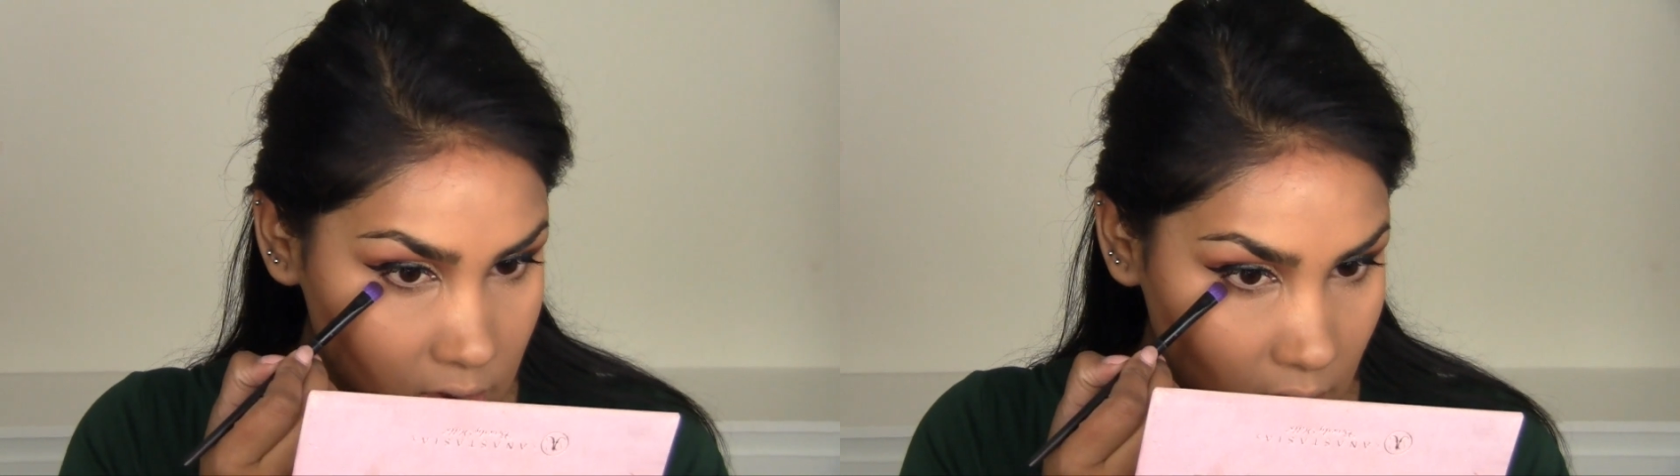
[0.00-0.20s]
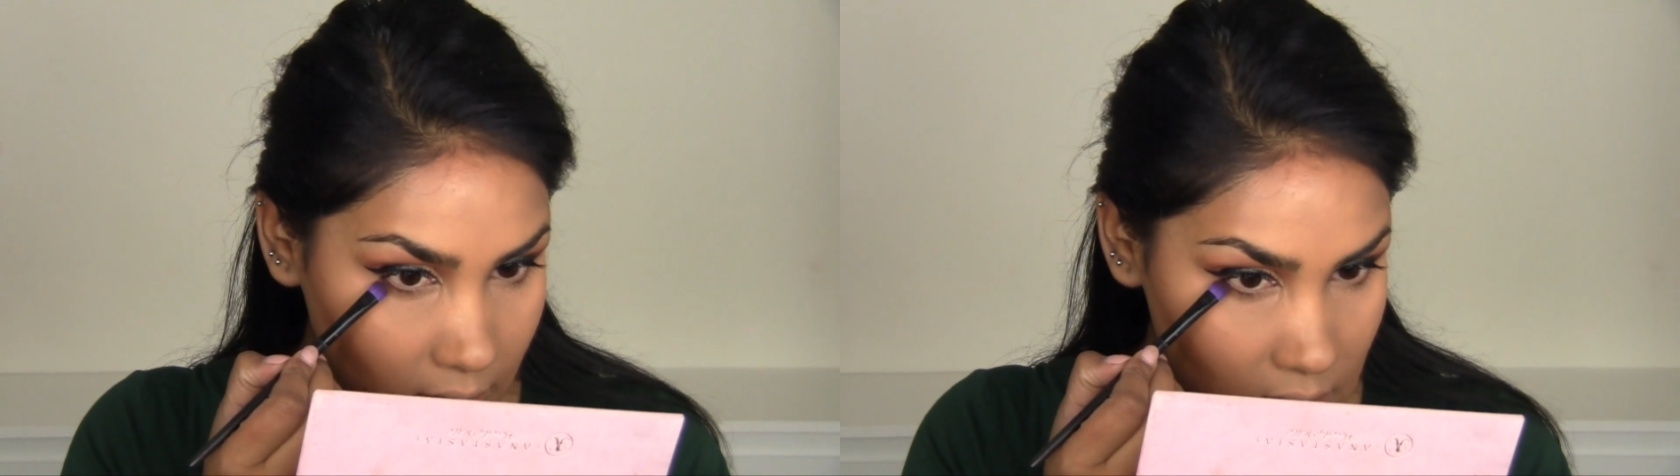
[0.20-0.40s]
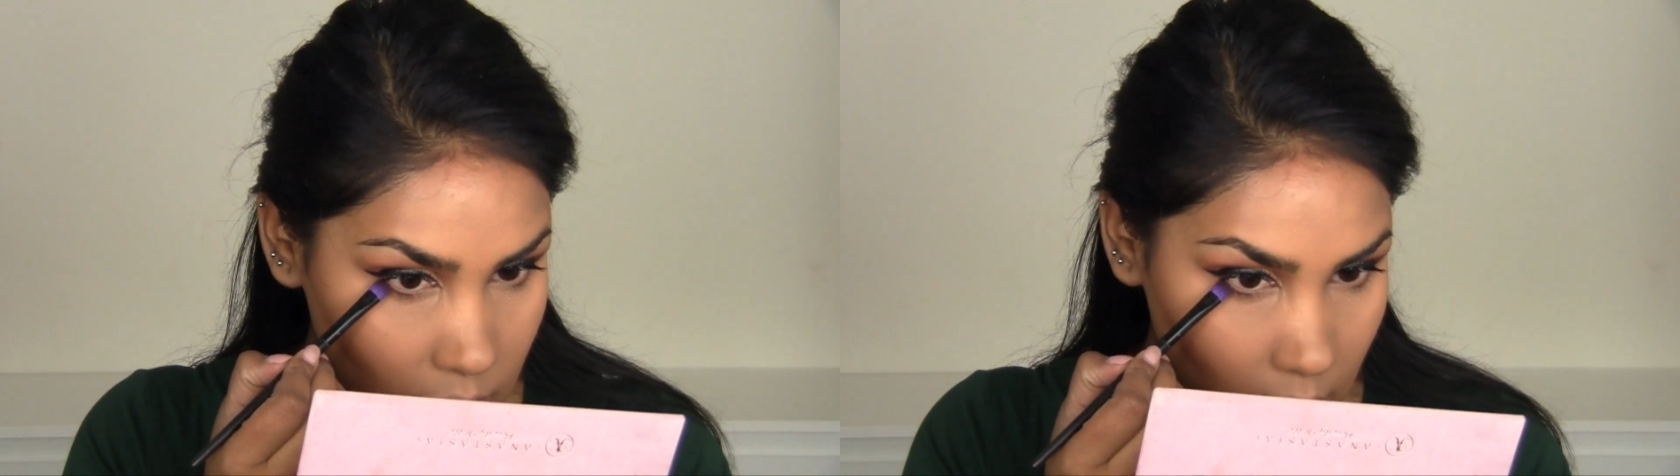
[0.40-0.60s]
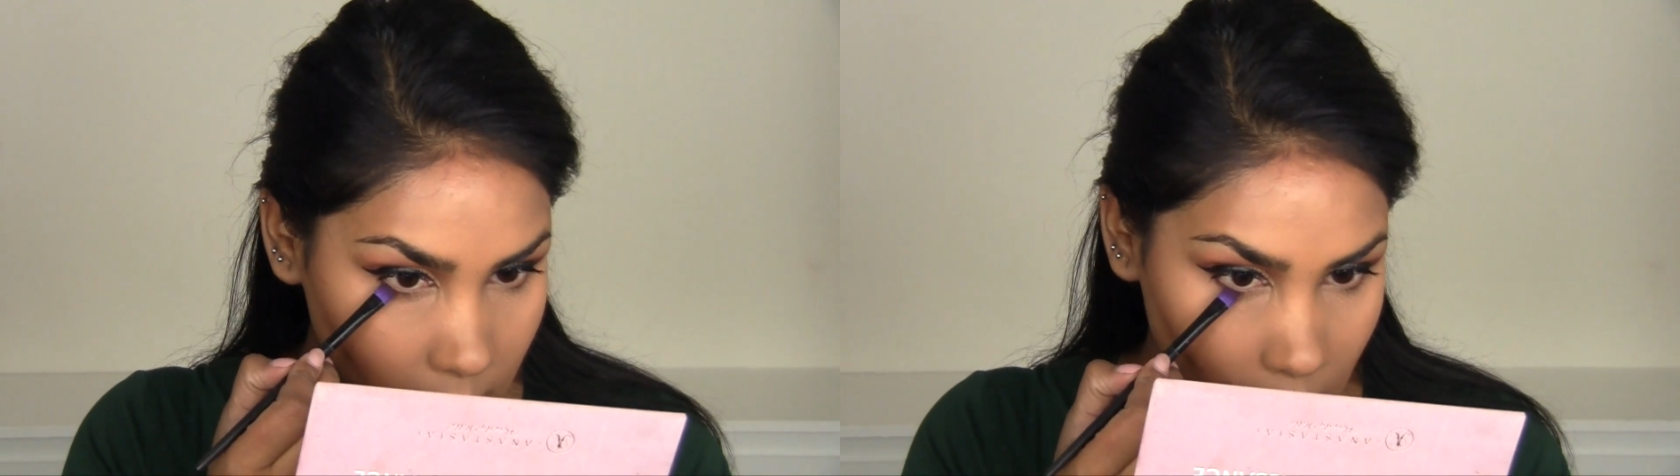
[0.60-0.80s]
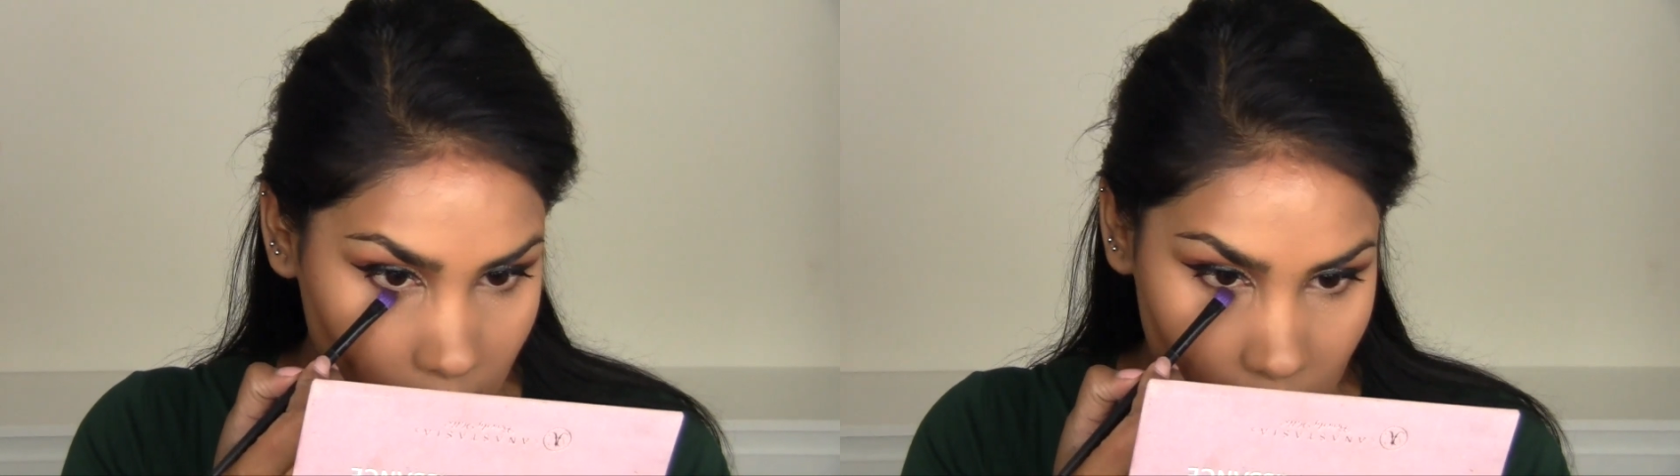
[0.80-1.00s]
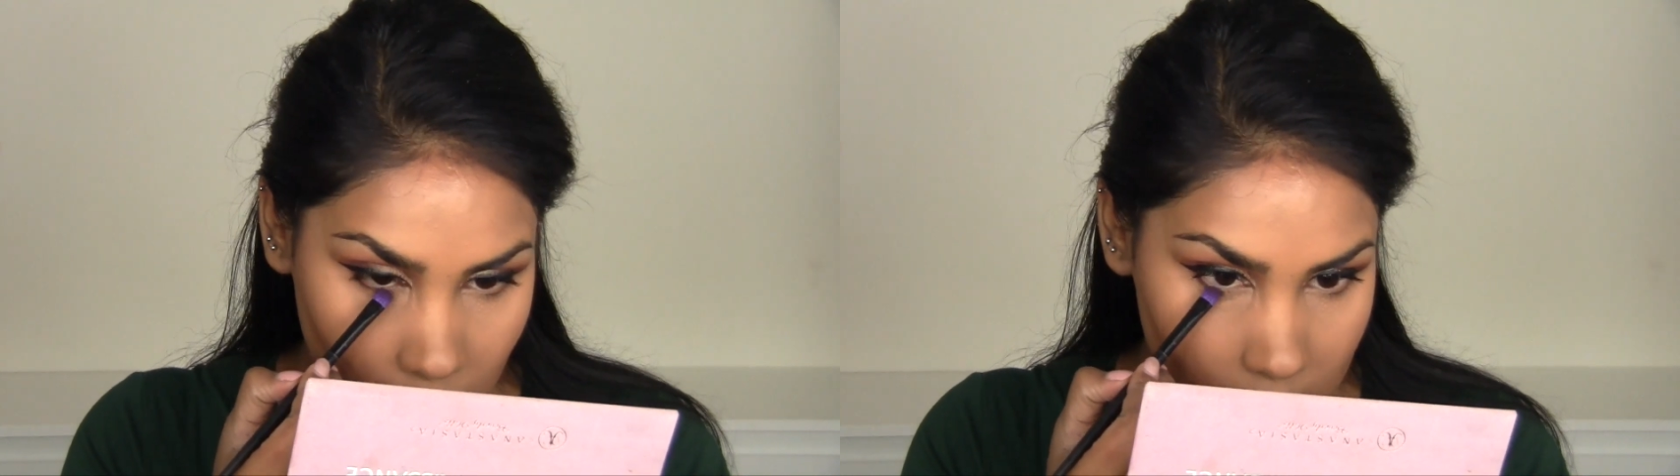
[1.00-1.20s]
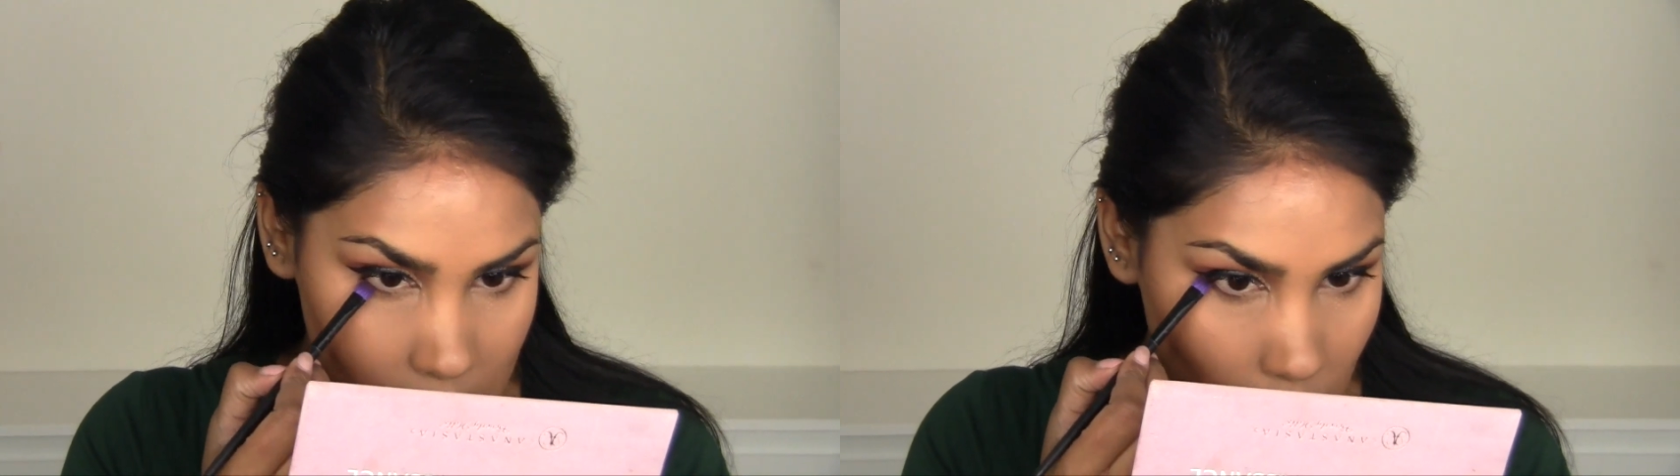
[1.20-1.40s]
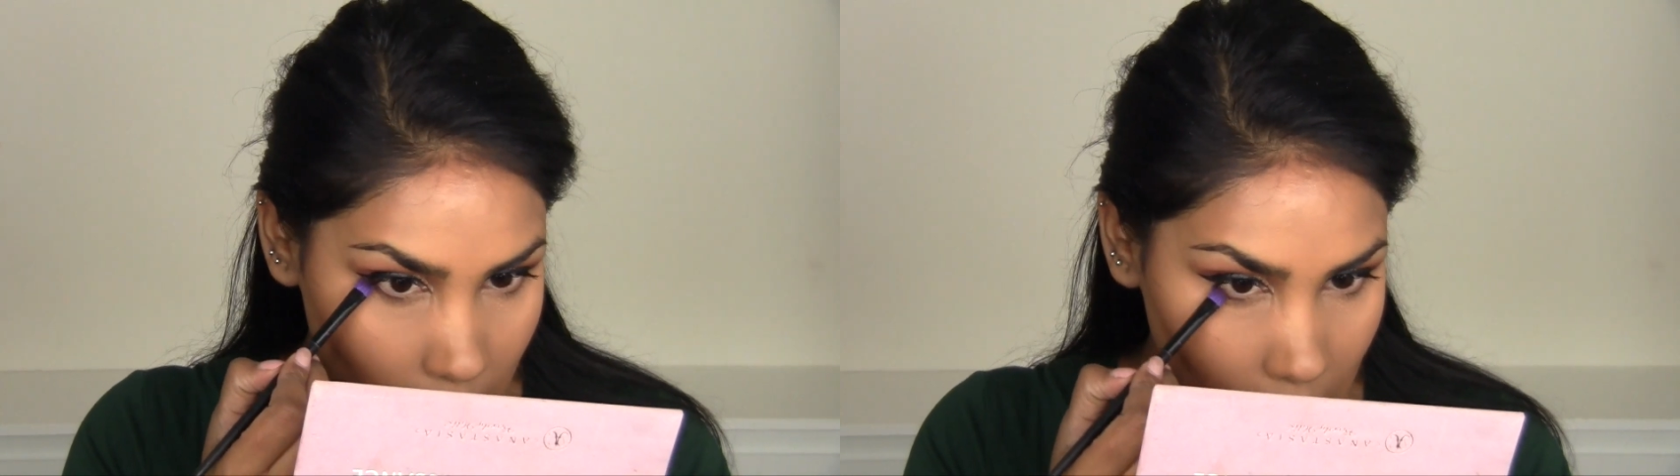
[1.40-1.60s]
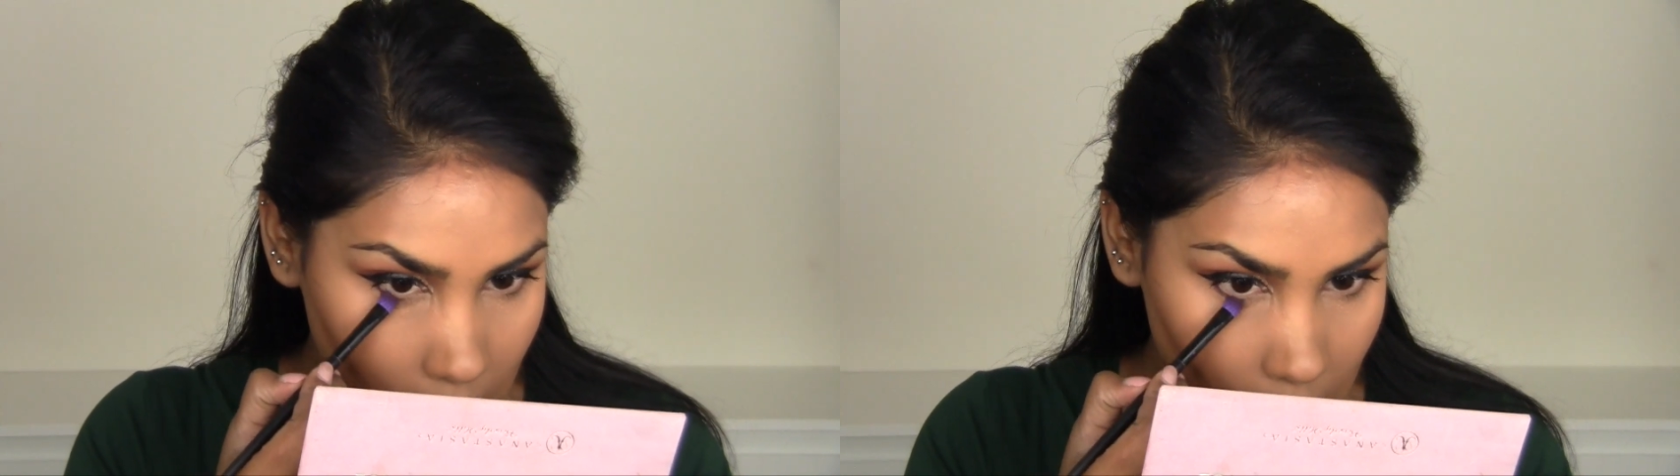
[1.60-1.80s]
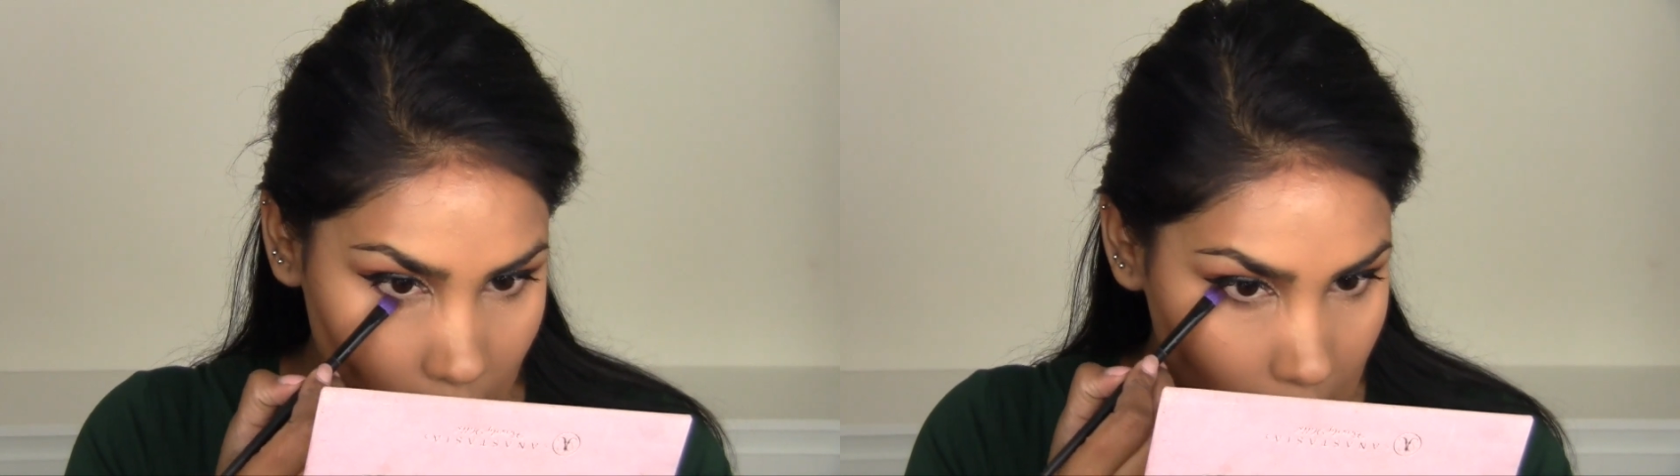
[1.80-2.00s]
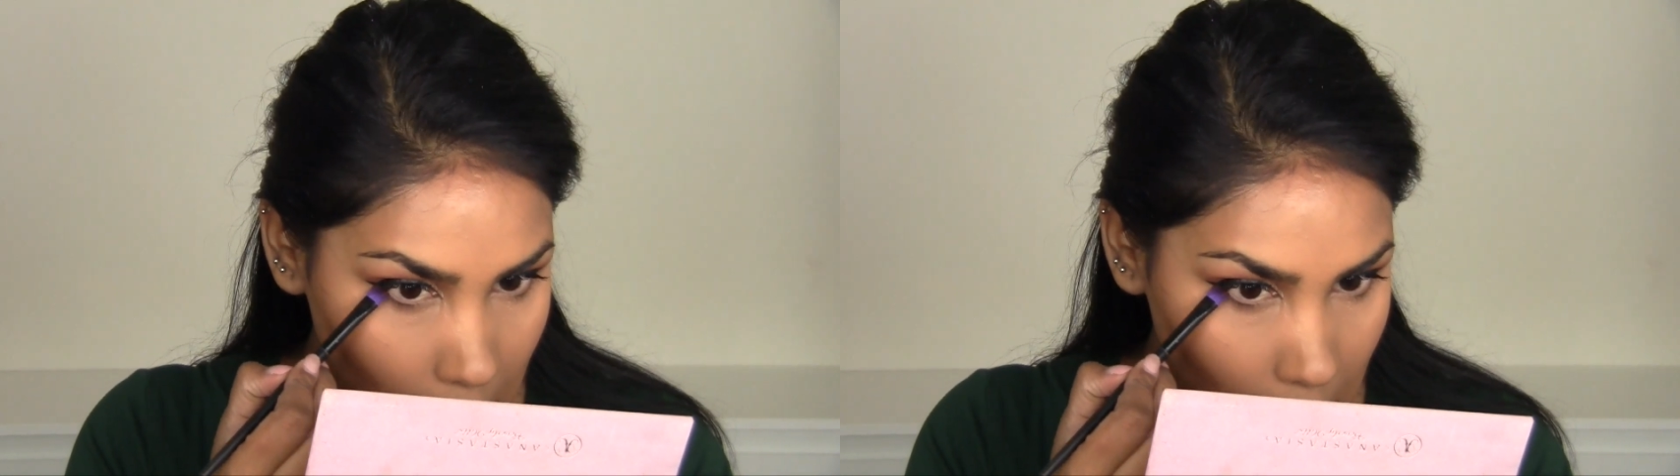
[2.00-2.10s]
so that's what I'm gonna do as well.